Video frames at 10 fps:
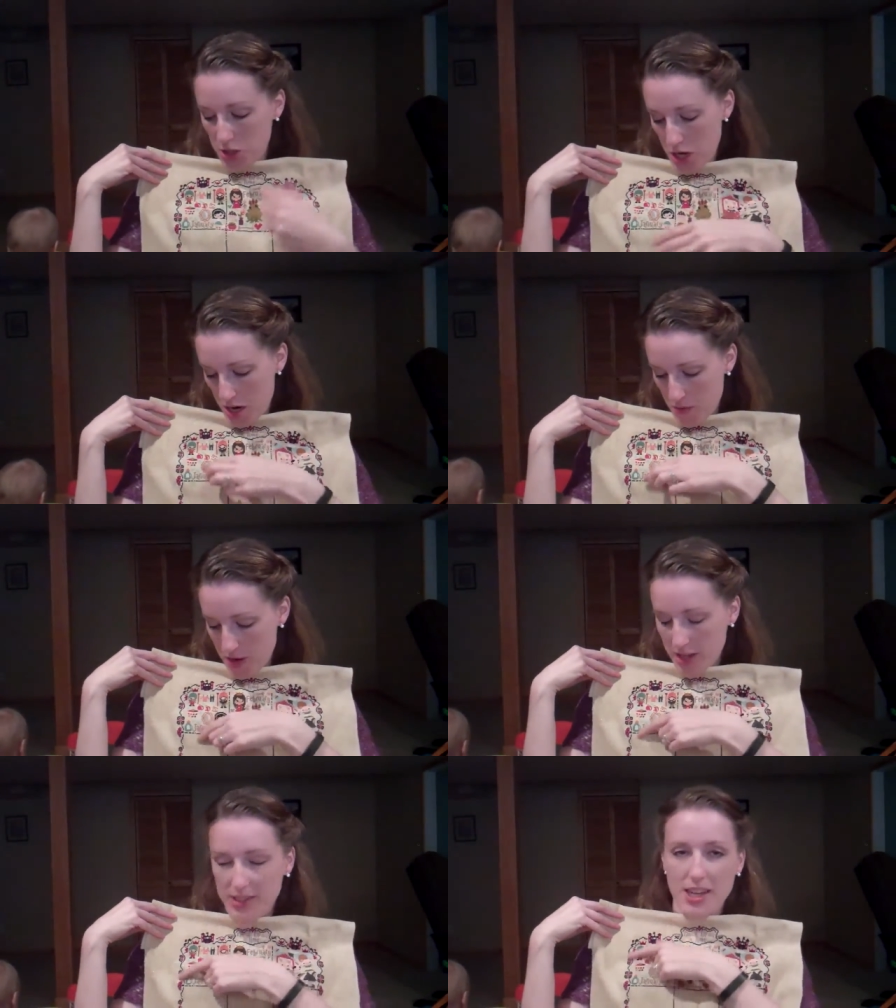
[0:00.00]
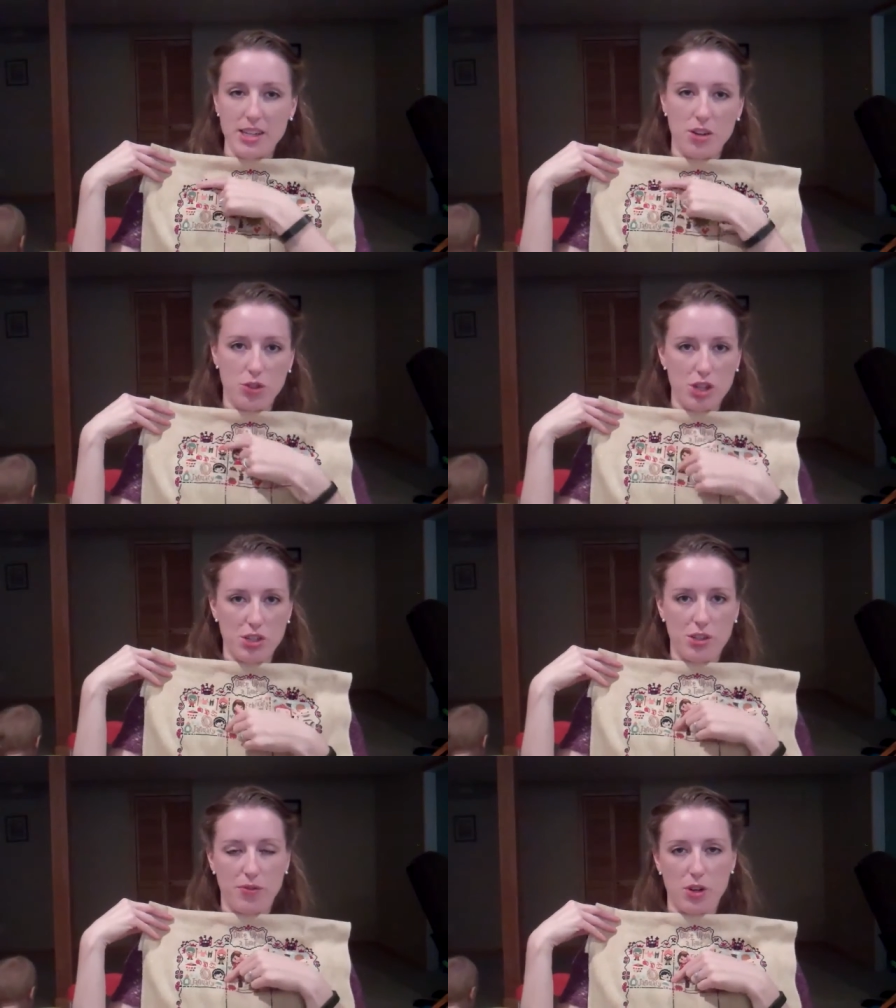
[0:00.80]
in January they sent out
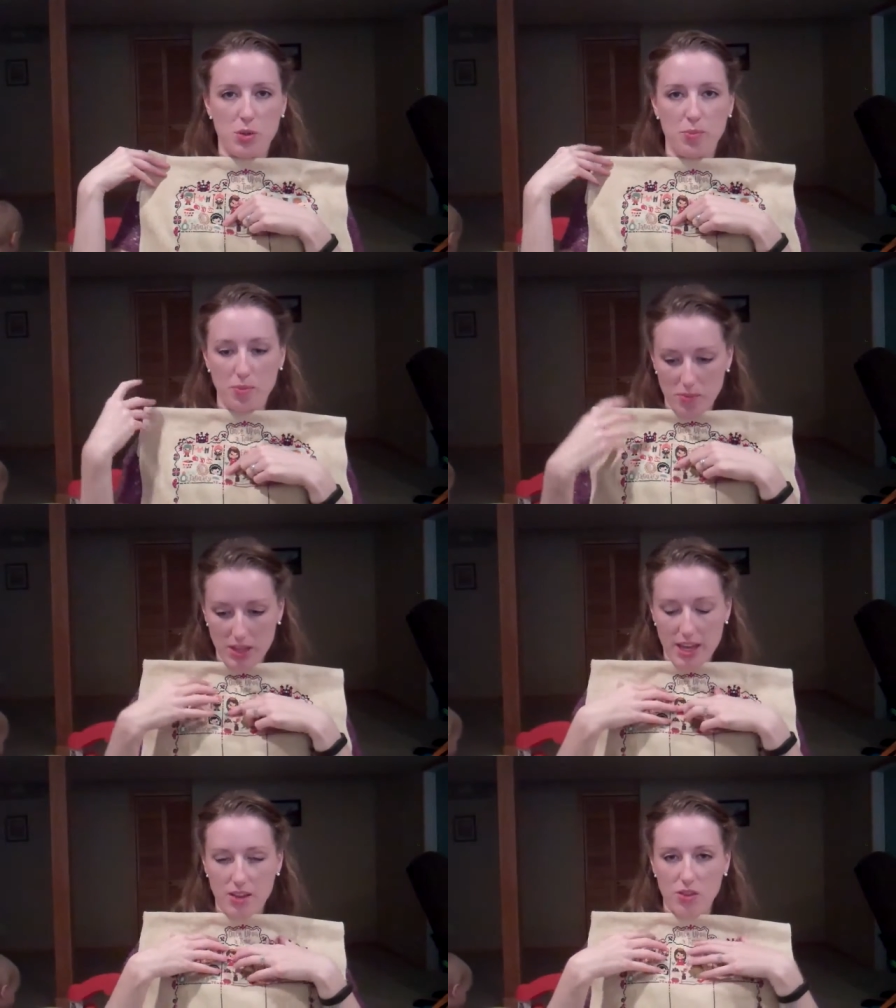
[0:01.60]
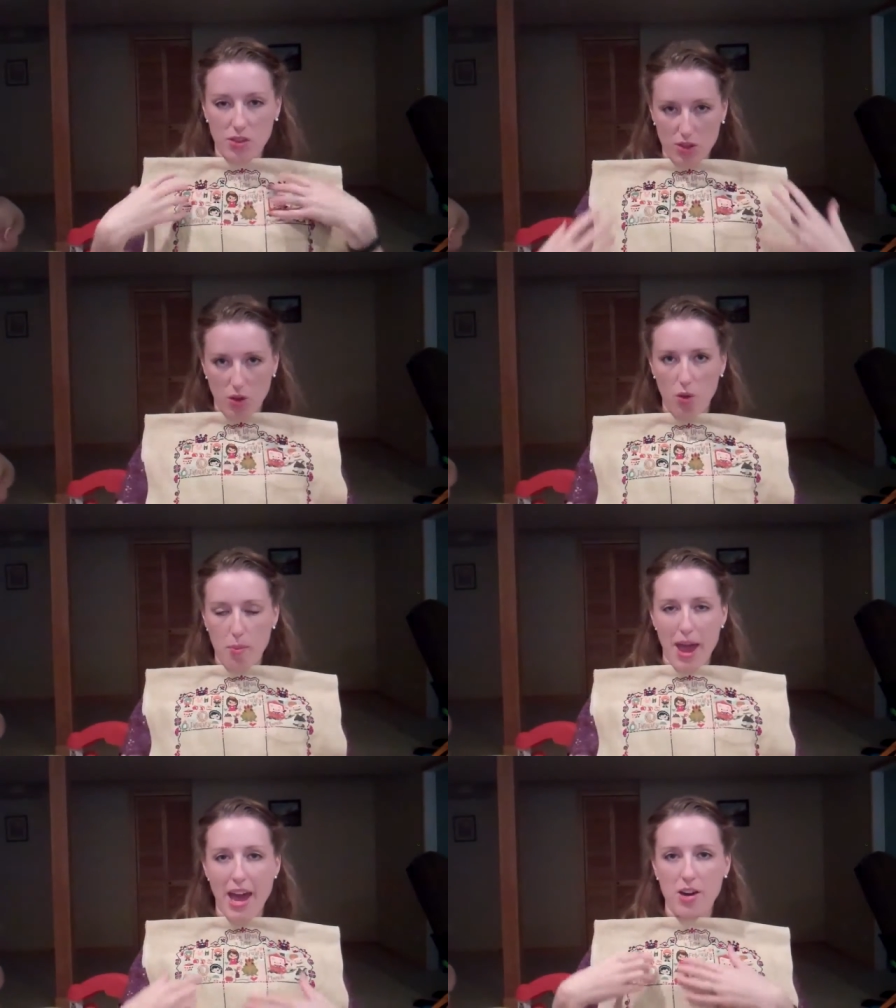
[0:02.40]
just the first, like, the
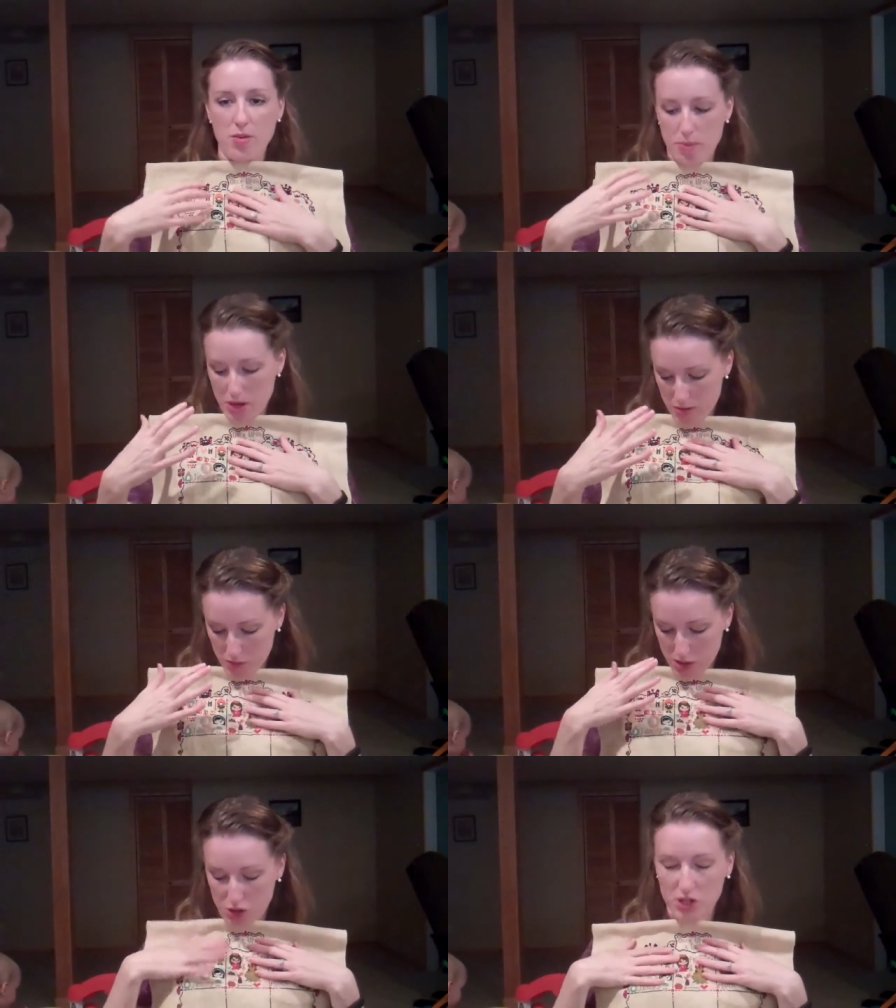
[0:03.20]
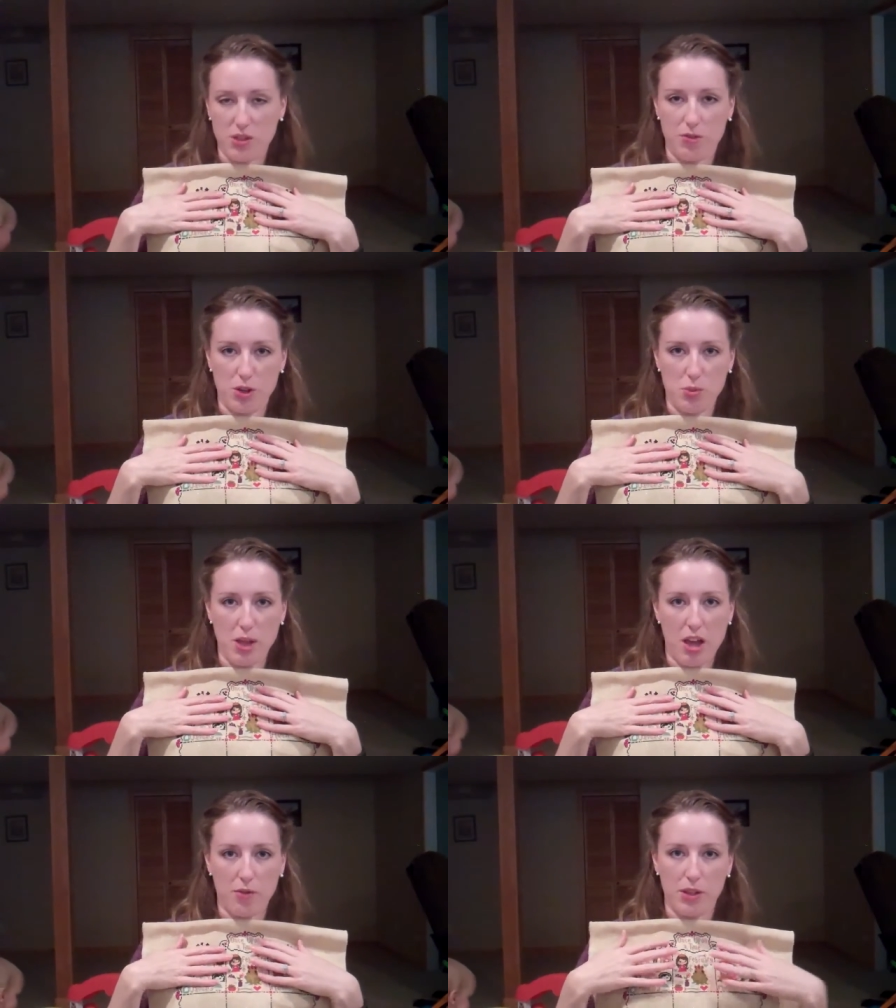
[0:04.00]
whole pattern, but with just the
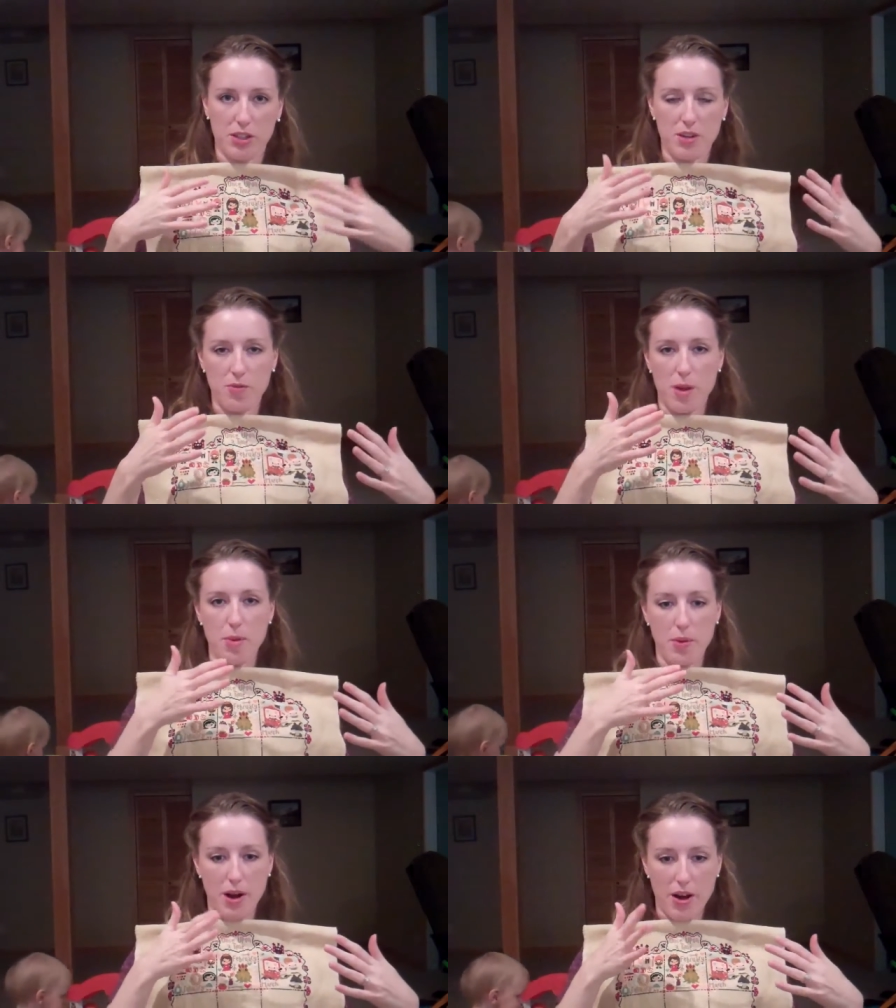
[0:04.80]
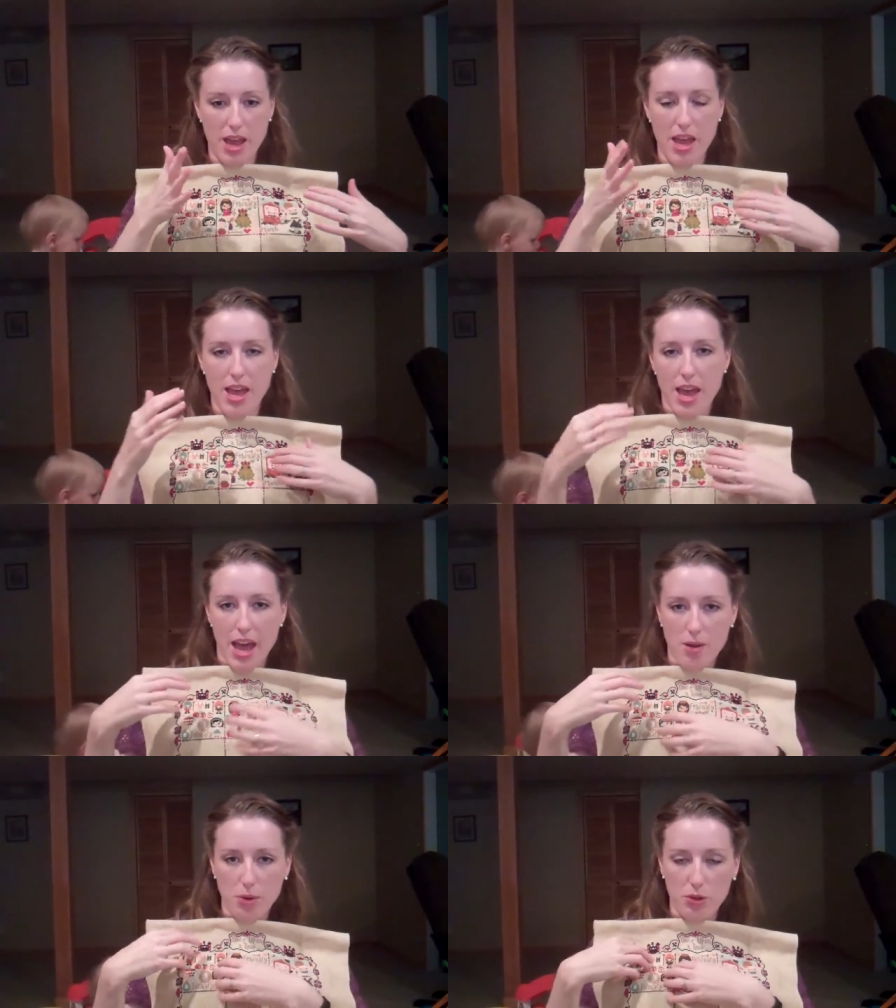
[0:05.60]
first block filled in. February
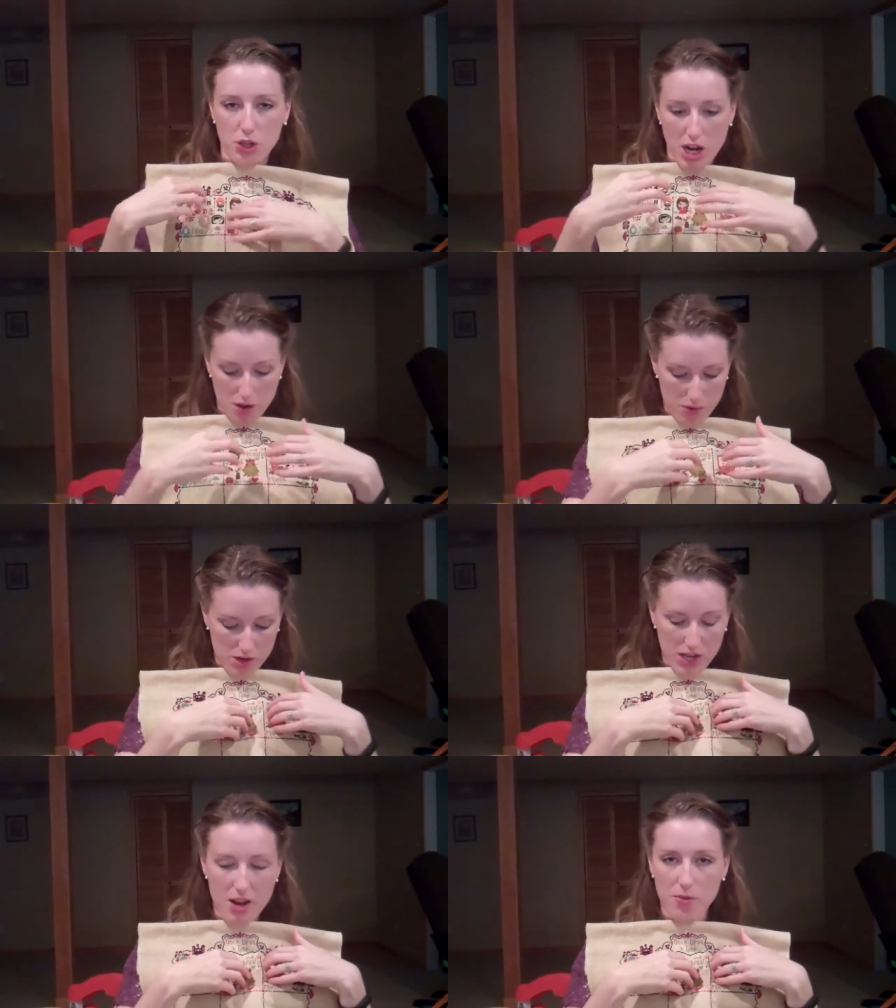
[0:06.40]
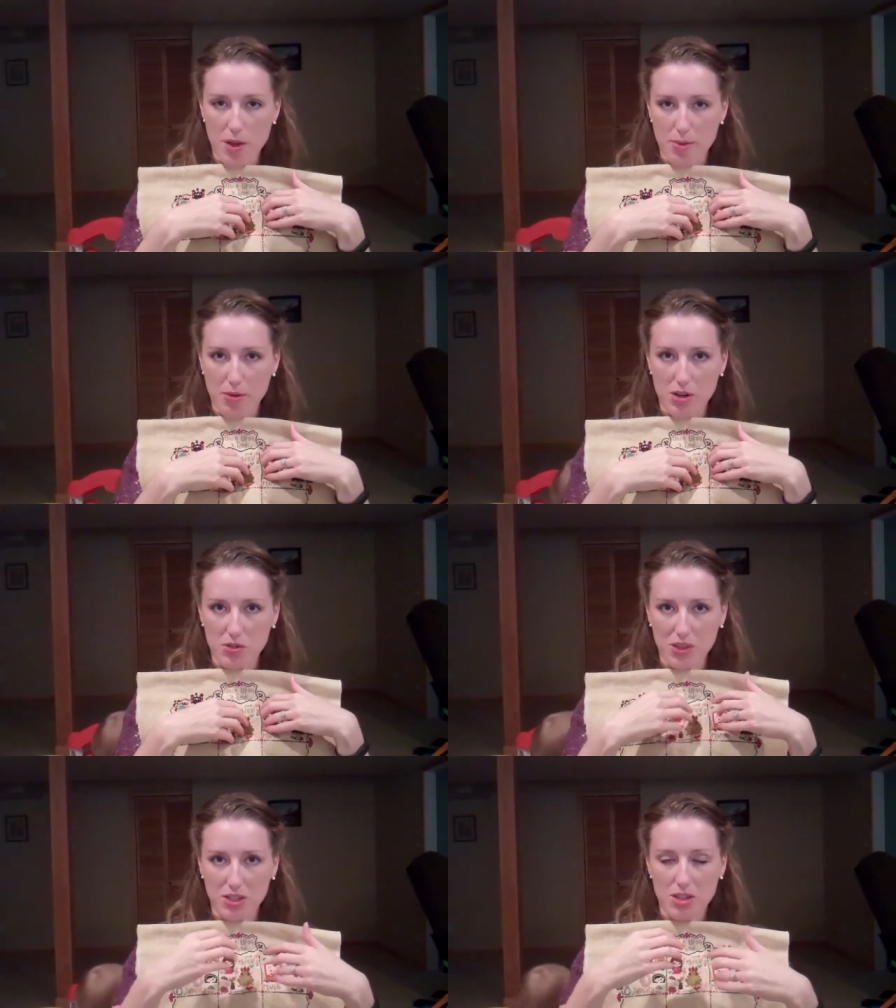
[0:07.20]
had both January's and
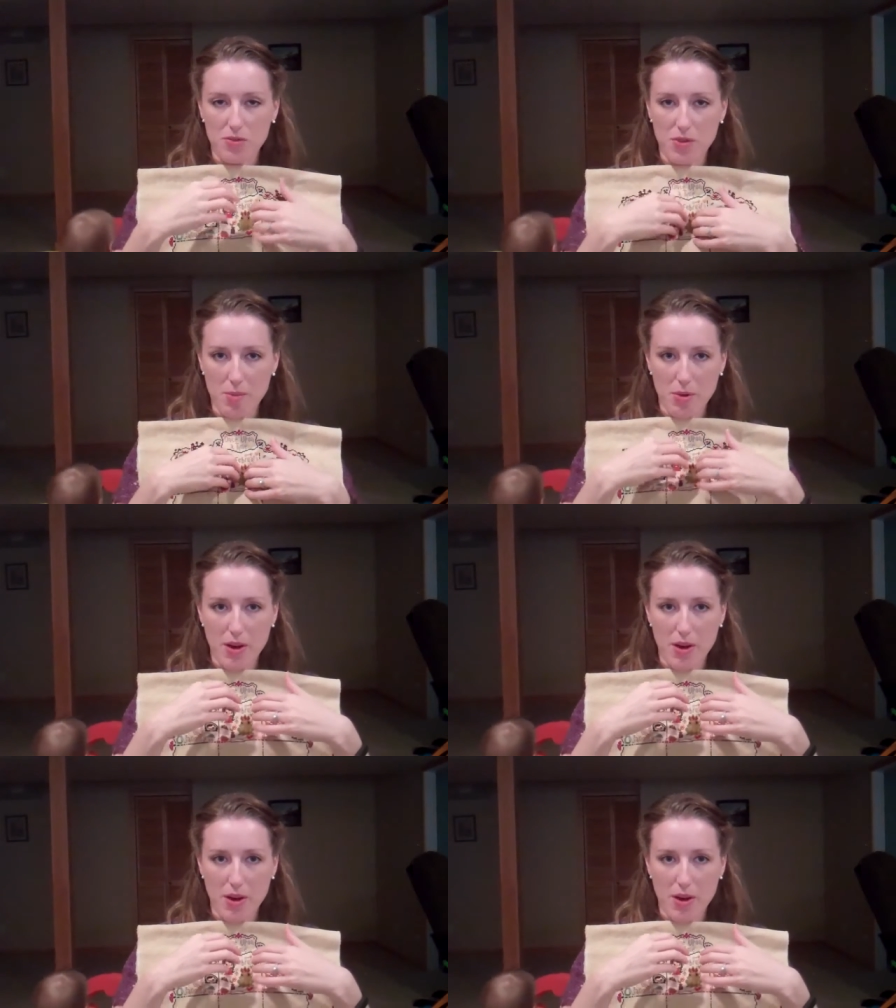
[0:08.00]
February's filled in.